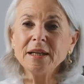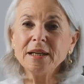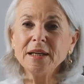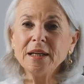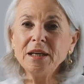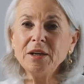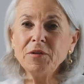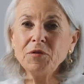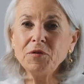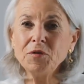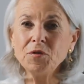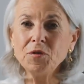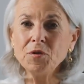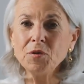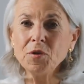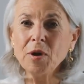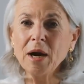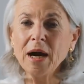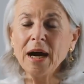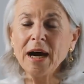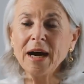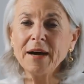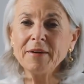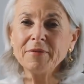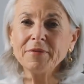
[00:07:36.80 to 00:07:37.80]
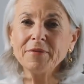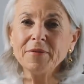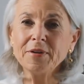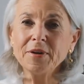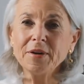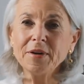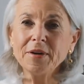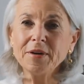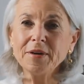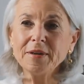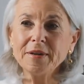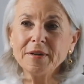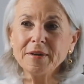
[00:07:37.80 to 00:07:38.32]
If you have
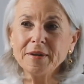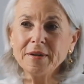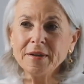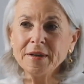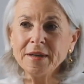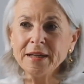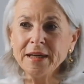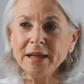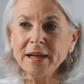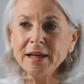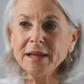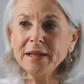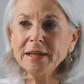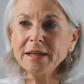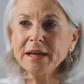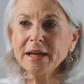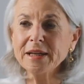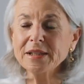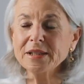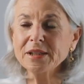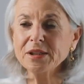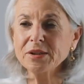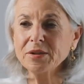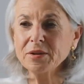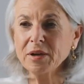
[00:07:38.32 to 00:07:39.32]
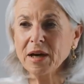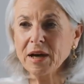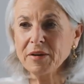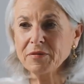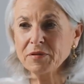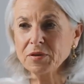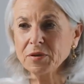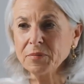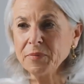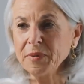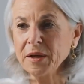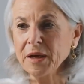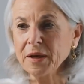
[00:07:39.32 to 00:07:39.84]
an illness, you have
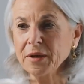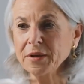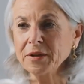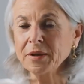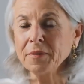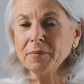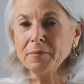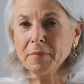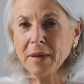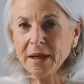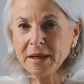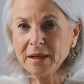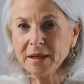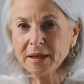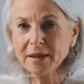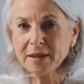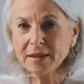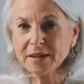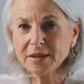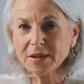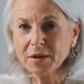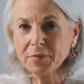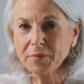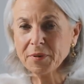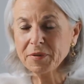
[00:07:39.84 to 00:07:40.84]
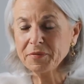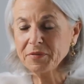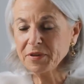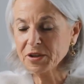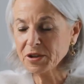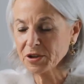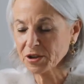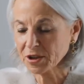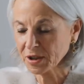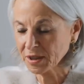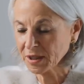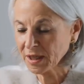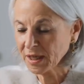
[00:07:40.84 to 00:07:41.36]
to be under medical
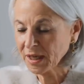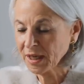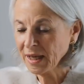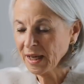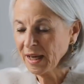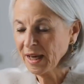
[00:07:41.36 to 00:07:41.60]
supervision,